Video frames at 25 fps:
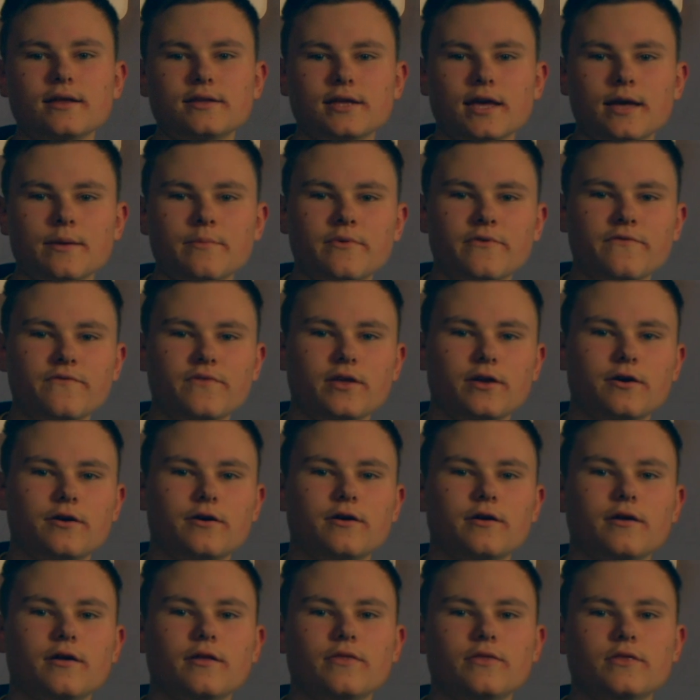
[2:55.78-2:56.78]
time of
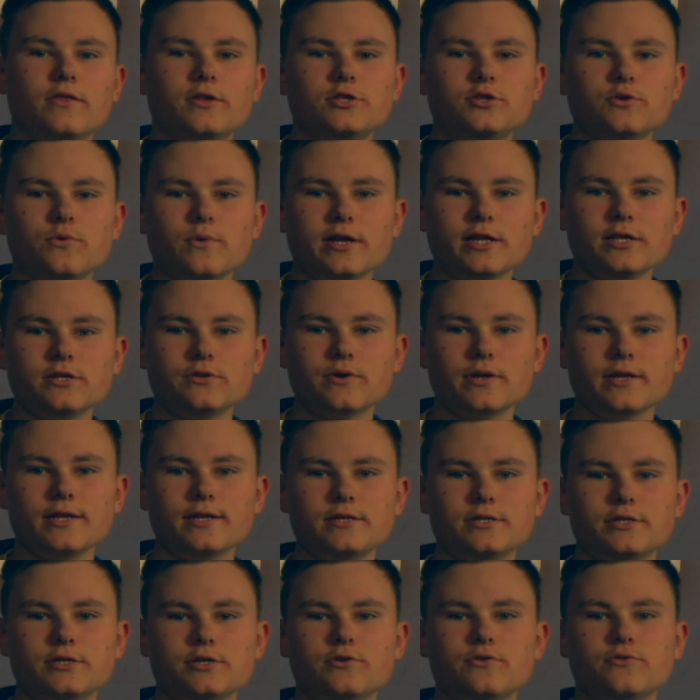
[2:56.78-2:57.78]
year. The
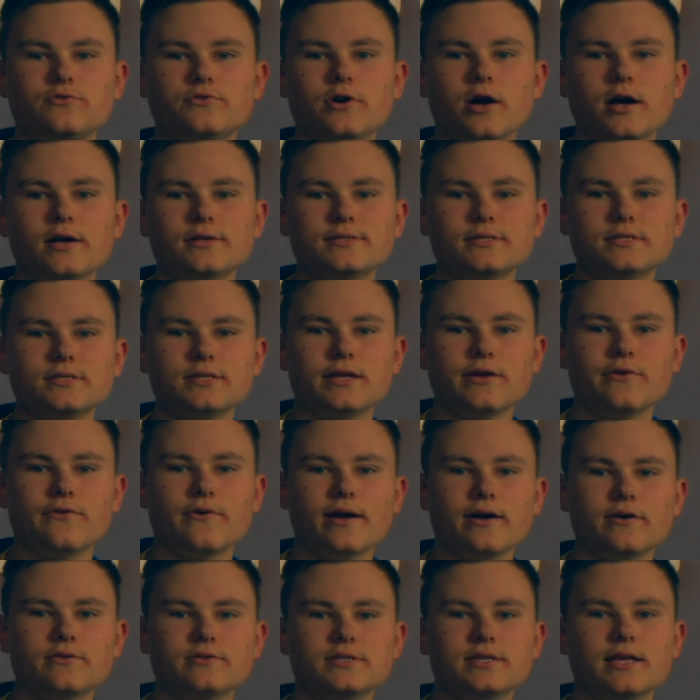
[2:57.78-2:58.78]
2022 Crosses and
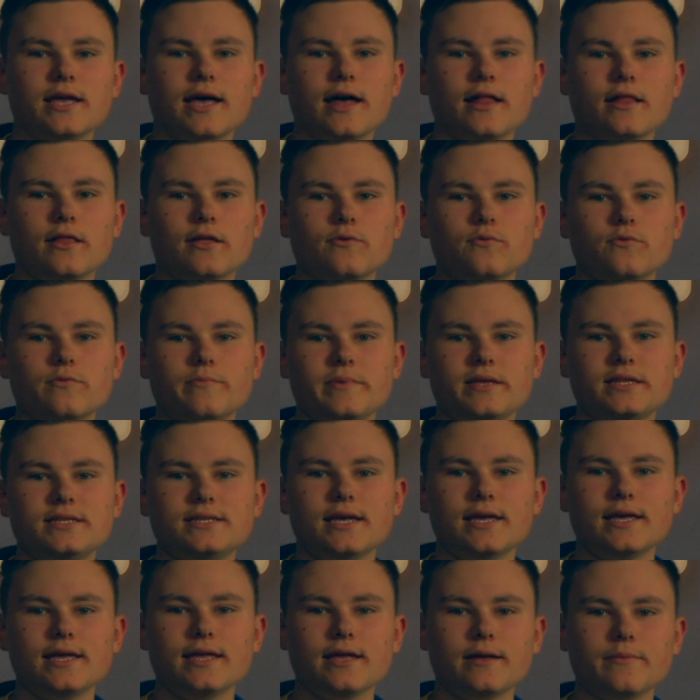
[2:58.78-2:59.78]
Crowns Gala will be
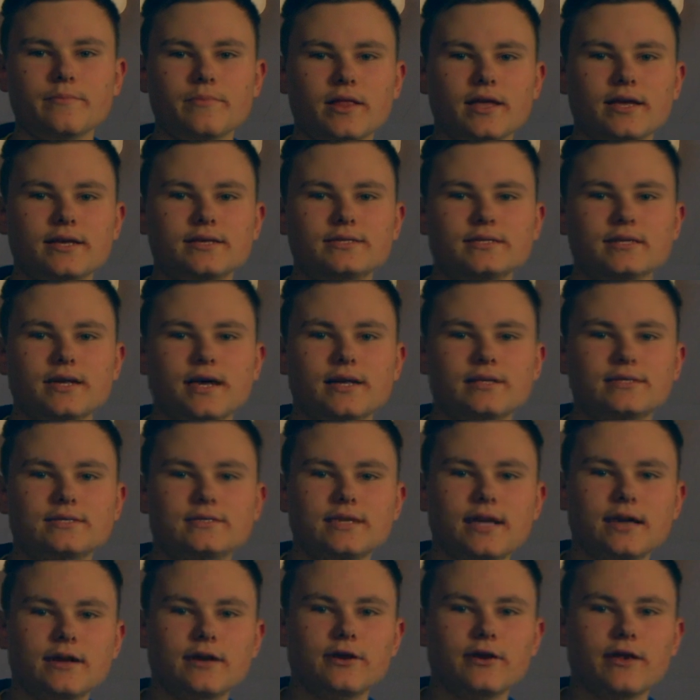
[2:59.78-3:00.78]
taking place on
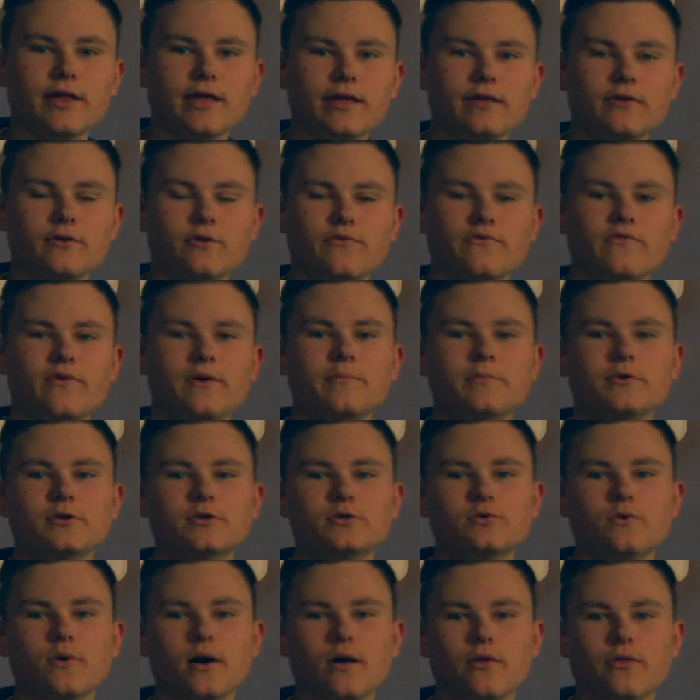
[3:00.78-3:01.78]
Saturday, November
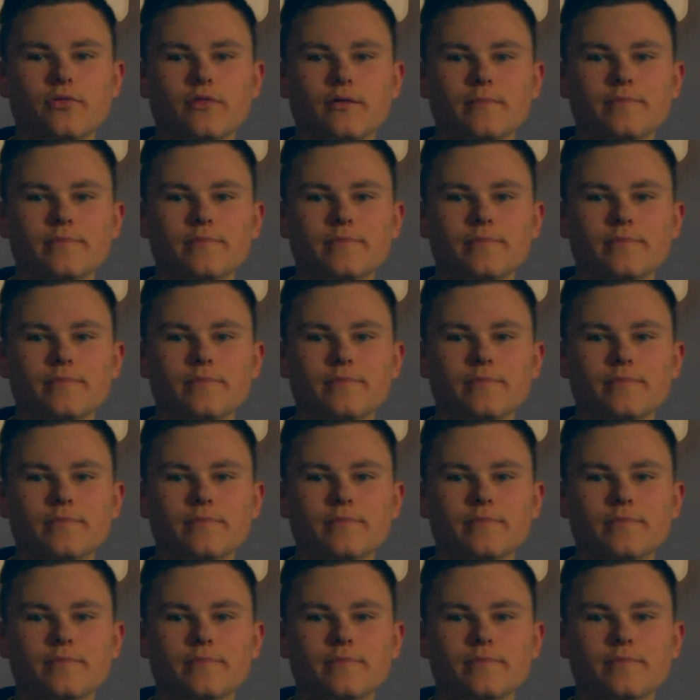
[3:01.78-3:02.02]
12th.